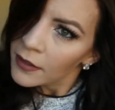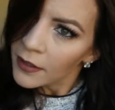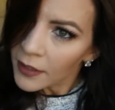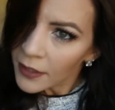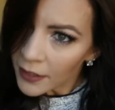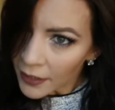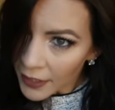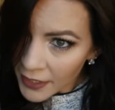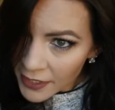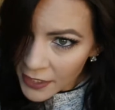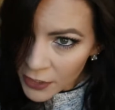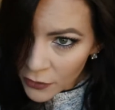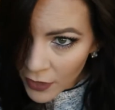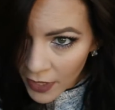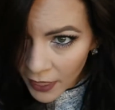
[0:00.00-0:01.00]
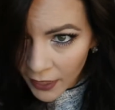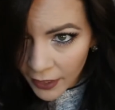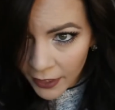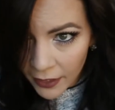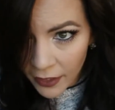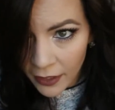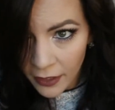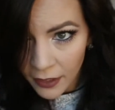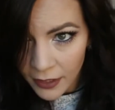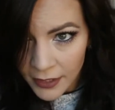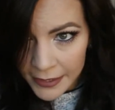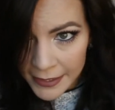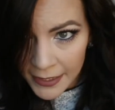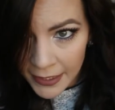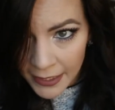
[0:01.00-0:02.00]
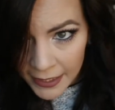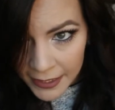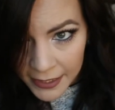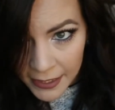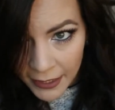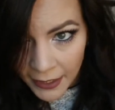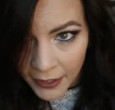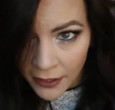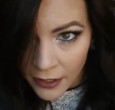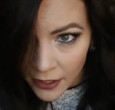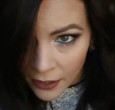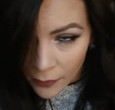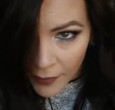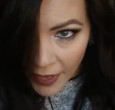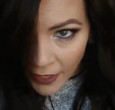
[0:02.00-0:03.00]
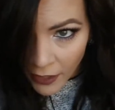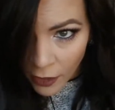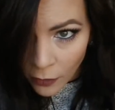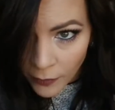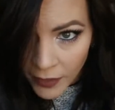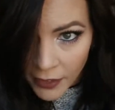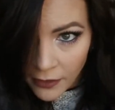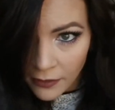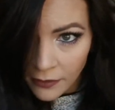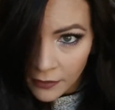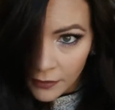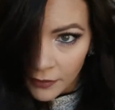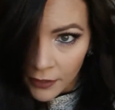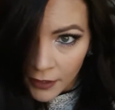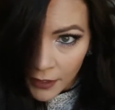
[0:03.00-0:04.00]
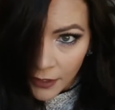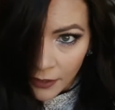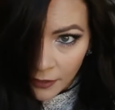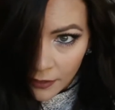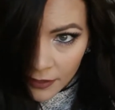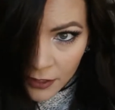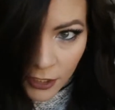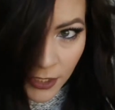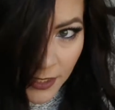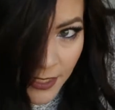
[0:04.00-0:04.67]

I like to do a little teasing, a little back combing. So just